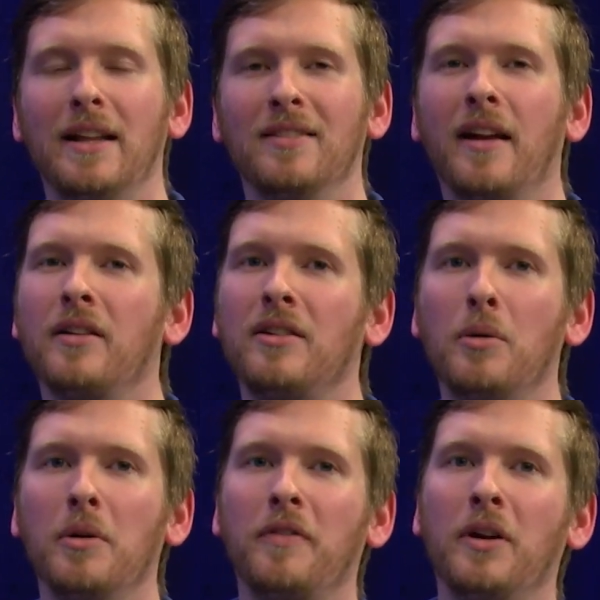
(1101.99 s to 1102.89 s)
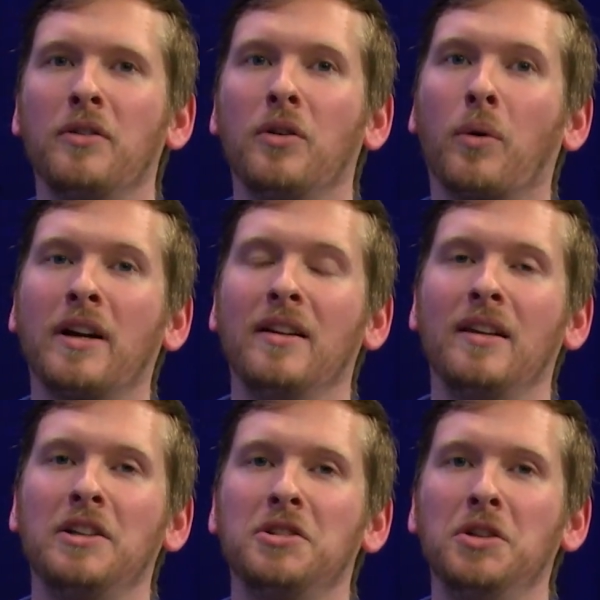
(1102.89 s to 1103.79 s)
Let us know if there's an
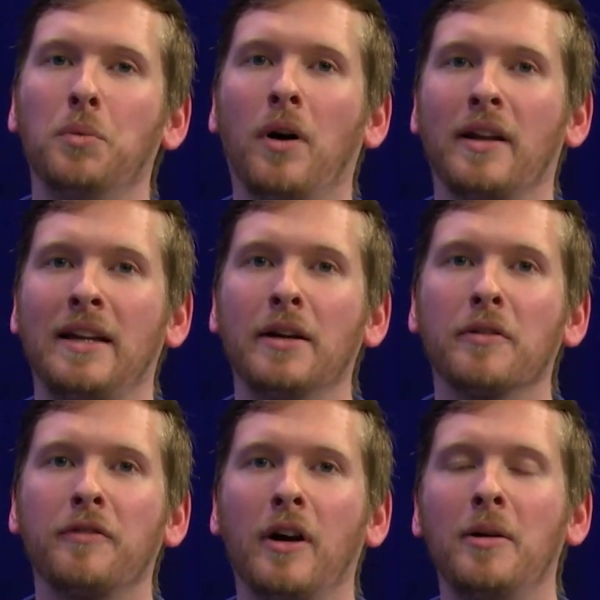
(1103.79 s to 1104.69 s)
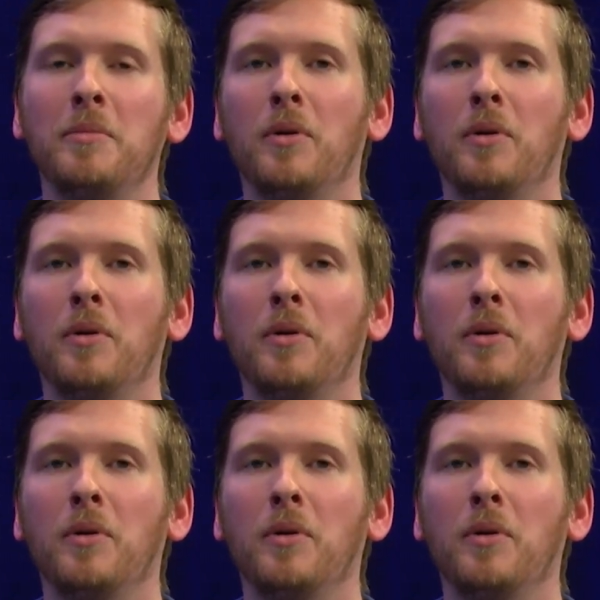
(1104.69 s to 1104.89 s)
organization you want to hear from